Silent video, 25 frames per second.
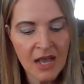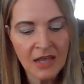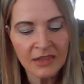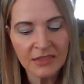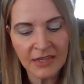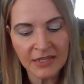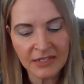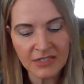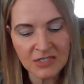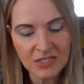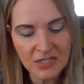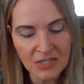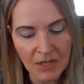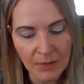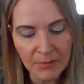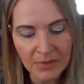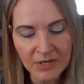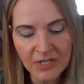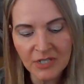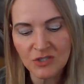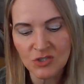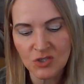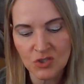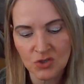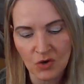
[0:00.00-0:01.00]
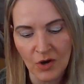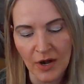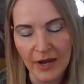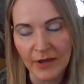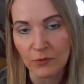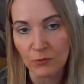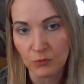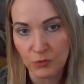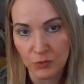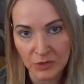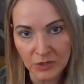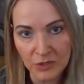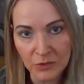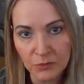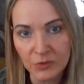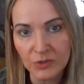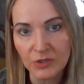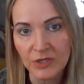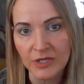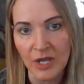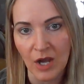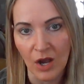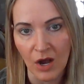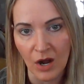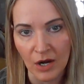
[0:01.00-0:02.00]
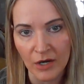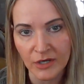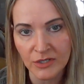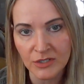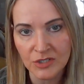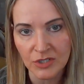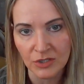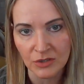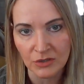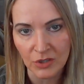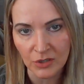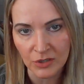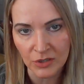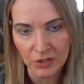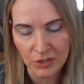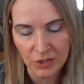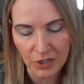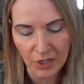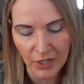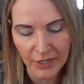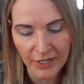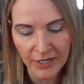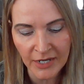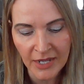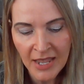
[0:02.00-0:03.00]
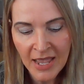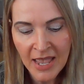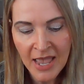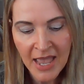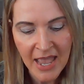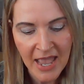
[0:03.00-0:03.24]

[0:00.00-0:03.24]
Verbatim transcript: like somebody's trying really, really hard to look good,